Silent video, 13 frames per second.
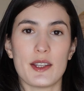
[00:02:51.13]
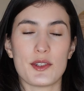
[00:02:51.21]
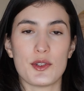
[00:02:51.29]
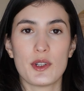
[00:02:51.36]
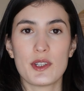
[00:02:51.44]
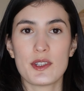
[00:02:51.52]

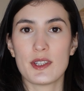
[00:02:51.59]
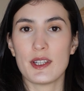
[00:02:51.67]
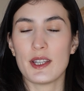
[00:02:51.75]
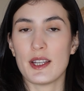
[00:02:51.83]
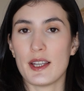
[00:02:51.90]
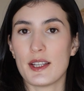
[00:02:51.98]
as you can
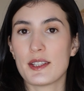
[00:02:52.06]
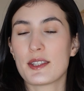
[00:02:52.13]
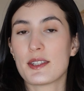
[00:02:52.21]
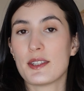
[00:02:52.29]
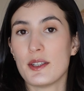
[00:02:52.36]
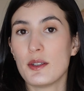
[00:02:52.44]
see, it's
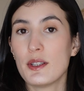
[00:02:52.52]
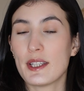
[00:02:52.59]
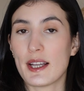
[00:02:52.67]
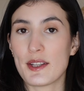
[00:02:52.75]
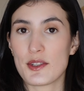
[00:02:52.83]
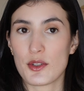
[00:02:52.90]
still a
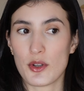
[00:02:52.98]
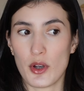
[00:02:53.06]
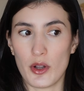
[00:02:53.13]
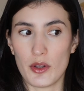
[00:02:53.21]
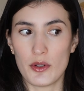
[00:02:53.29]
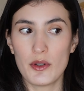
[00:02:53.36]
nice
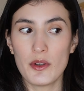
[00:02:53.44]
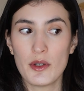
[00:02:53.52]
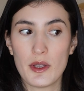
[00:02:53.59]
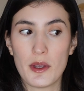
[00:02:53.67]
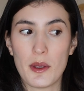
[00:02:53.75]
color,